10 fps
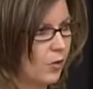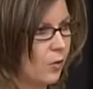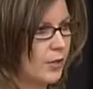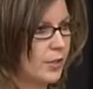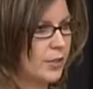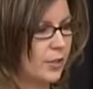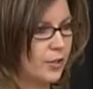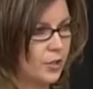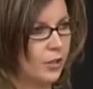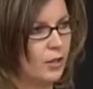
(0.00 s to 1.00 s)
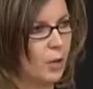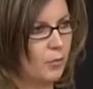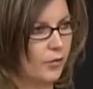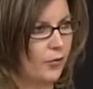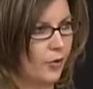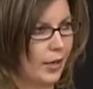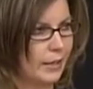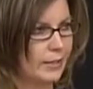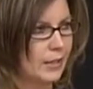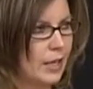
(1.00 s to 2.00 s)
courses or a certain number of
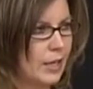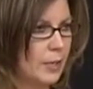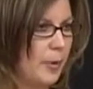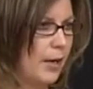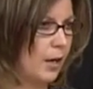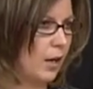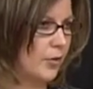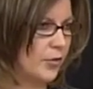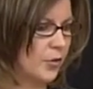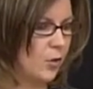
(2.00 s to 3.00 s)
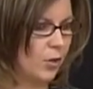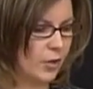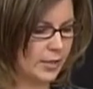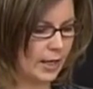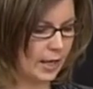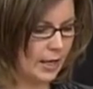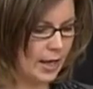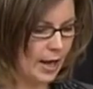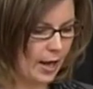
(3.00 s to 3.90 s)
credits, depending on how the school looks at it.